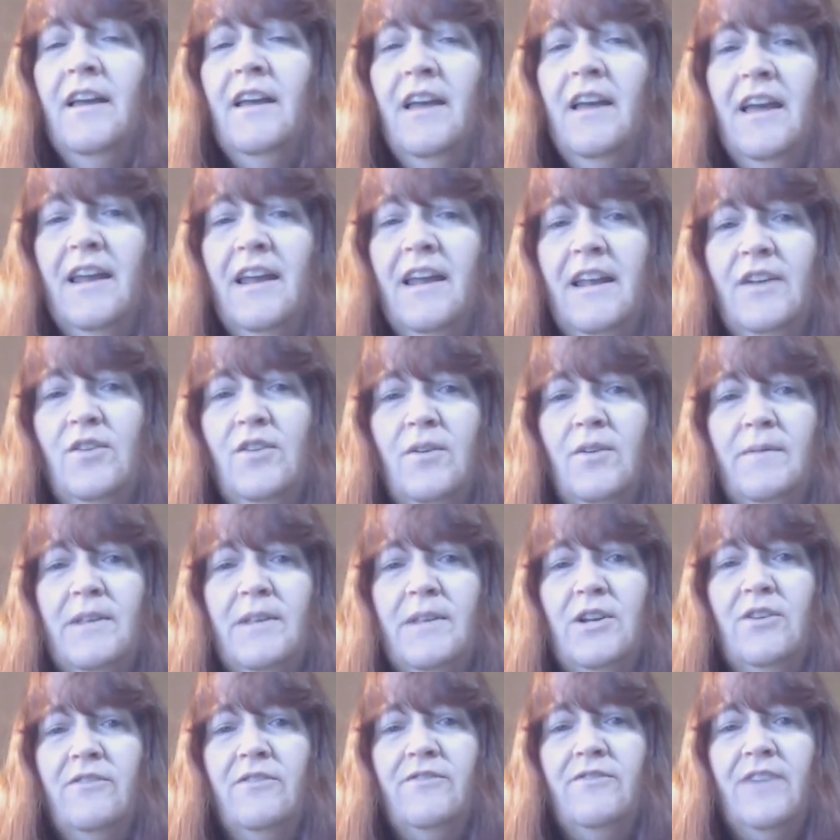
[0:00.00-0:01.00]
And I normally
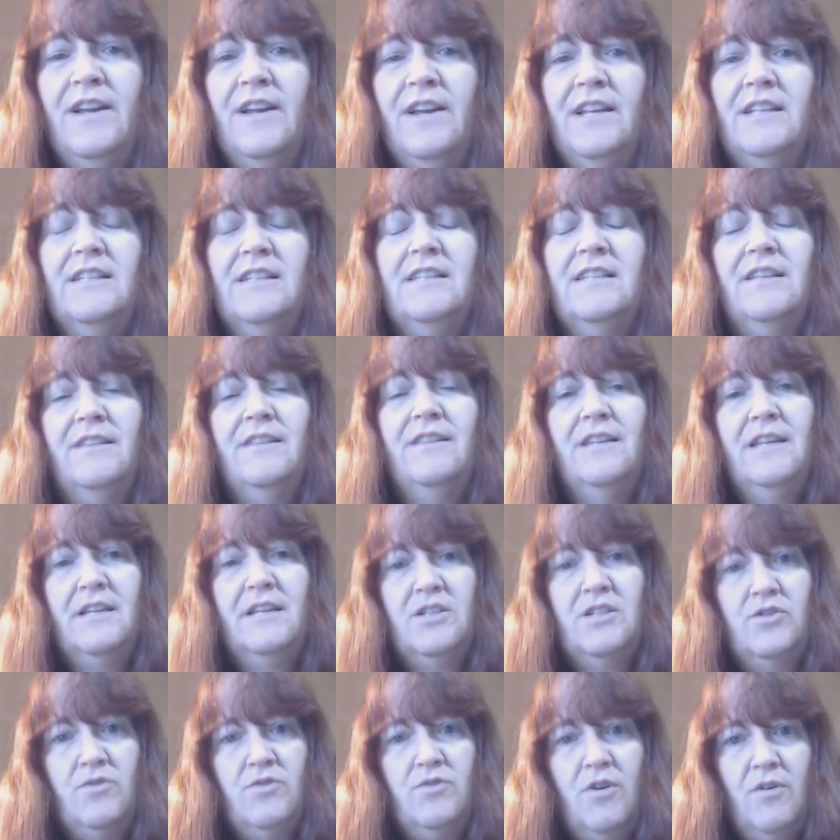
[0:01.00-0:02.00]
don't find it until the
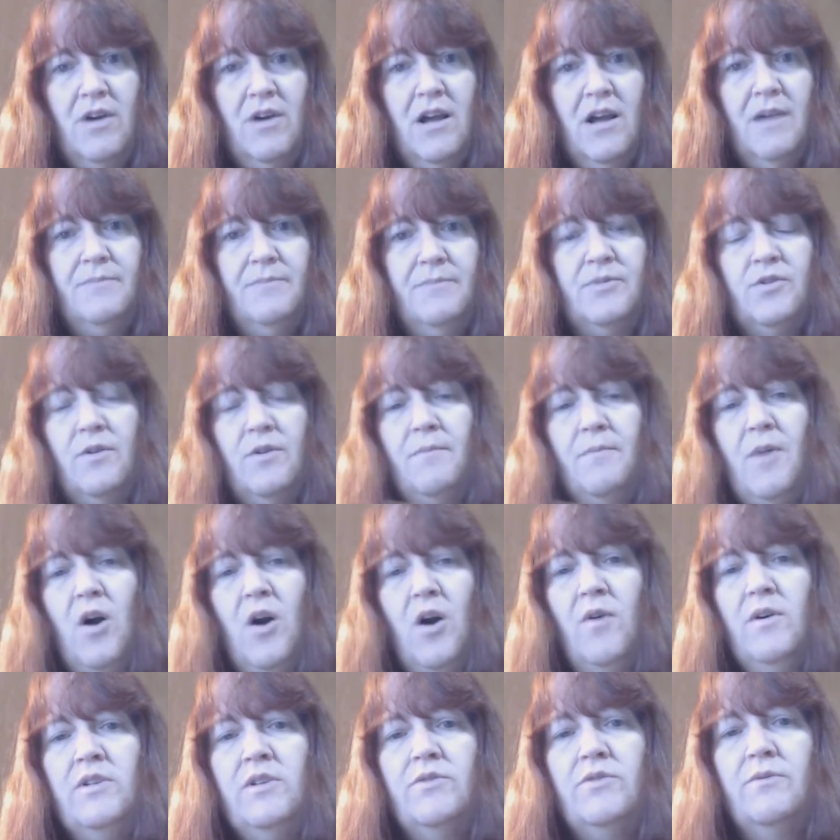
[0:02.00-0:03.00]
next row up, so I'm
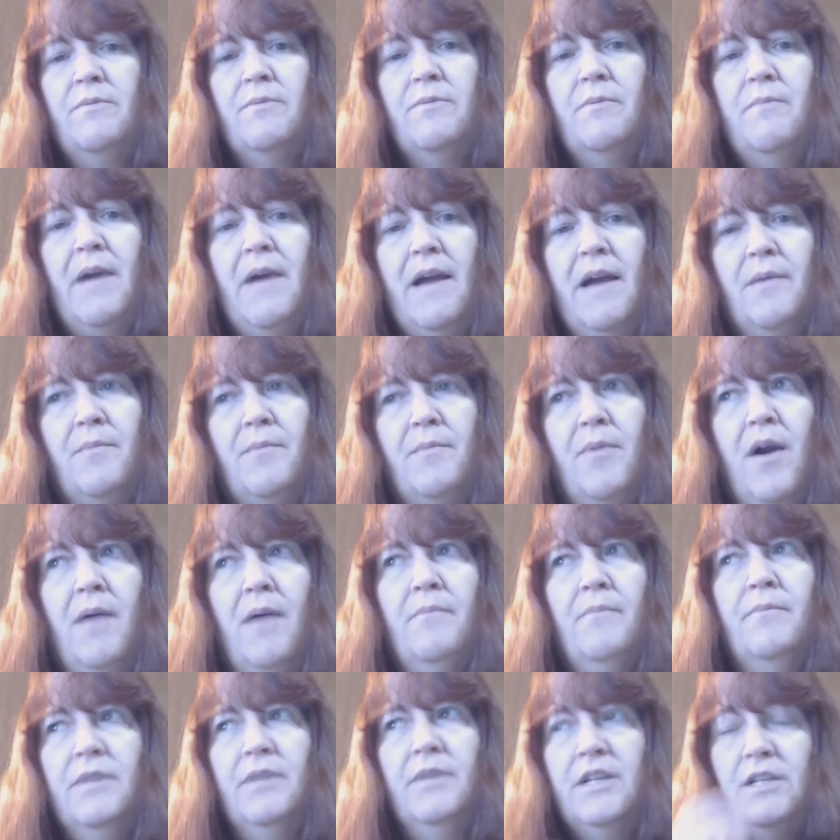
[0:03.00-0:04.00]
always ripping back
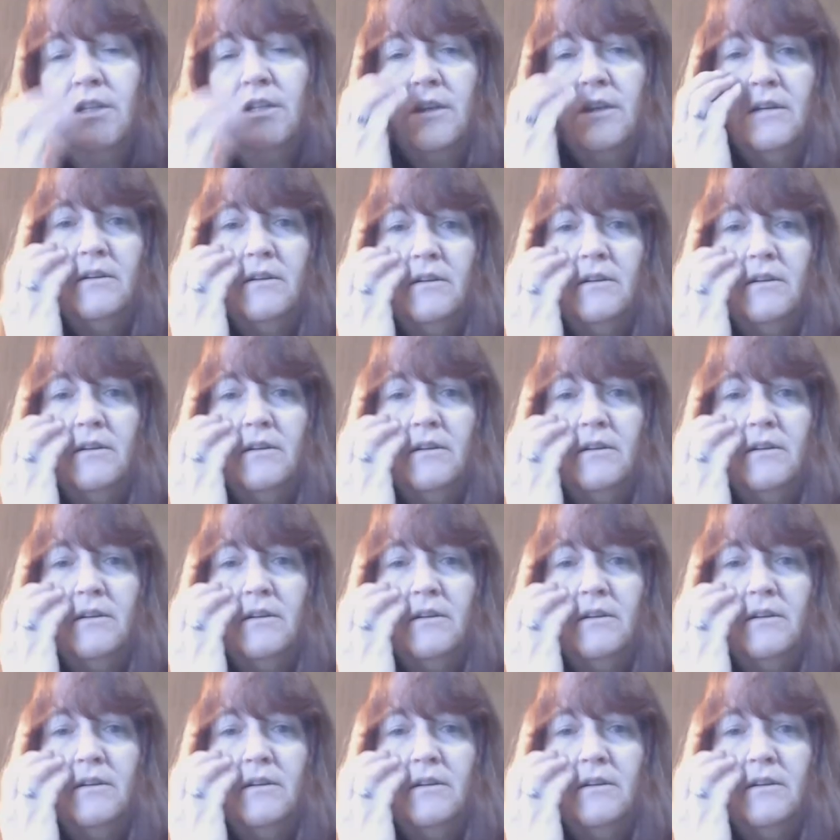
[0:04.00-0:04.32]
probably,